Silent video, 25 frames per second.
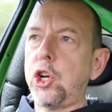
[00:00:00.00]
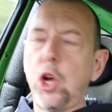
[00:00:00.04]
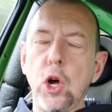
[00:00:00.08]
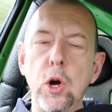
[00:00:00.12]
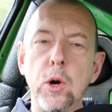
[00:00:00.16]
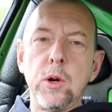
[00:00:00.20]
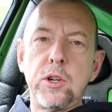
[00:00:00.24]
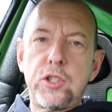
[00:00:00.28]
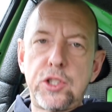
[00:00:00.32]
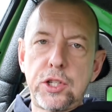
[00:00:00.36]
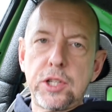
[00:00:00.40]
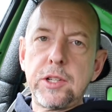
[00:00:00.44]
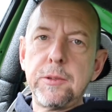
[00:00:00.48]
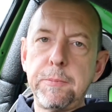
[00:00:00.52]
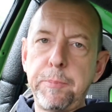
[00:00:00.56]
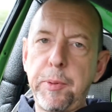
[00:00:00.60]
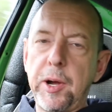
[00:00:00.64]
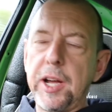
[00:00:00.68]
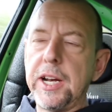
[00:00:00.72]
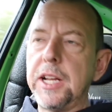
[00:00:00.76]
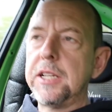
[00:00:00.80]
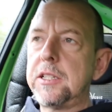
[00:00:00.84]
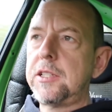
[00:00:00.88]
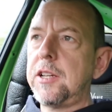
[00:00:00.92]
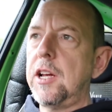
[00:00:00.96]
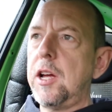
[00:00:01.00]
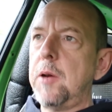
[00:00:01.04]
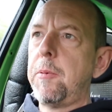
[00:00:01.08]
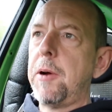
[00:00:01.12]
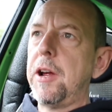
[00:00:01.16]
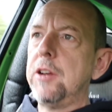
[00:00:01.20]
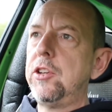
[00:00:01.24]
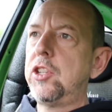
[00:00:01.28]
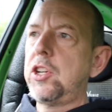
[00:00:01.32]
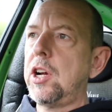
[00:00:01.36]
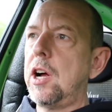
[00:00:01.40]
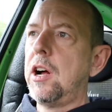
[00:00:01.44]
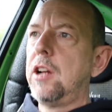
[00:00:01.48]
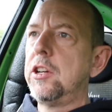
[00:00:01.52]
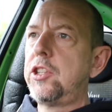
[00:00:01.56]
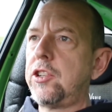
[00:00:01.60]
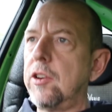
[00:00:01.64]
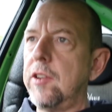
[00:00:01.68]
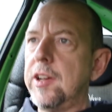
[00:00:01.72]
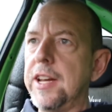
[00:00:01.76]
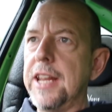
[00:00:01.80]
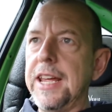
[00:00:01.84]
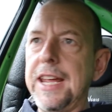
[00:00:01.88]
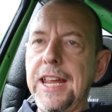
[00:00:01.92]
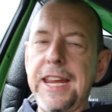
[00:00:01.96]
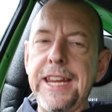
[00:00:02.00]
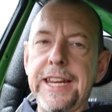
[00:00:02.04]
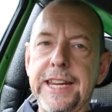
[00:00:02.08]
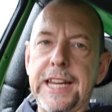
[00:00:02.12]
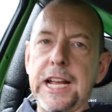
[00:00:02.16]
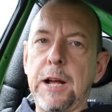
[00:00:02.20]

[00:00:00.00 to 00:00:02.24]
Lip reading: cooked by the turbocharger and the heat